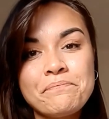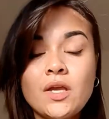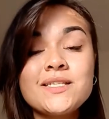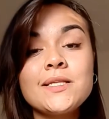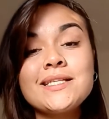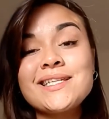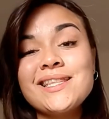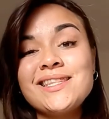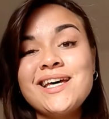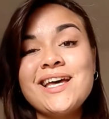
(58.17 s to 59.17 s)
So let's
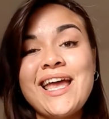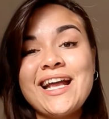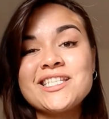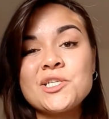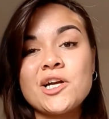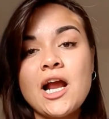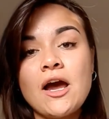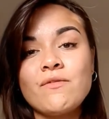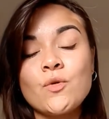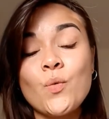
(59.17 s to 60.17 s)
get the answer out
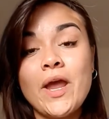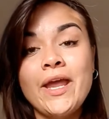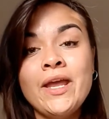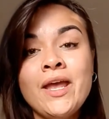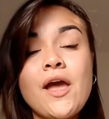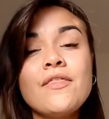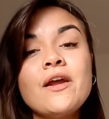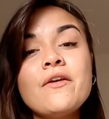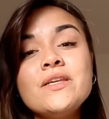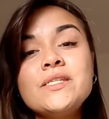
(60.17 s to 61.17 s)
of the way. There
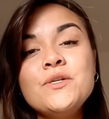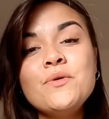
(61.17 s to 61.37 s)
are these two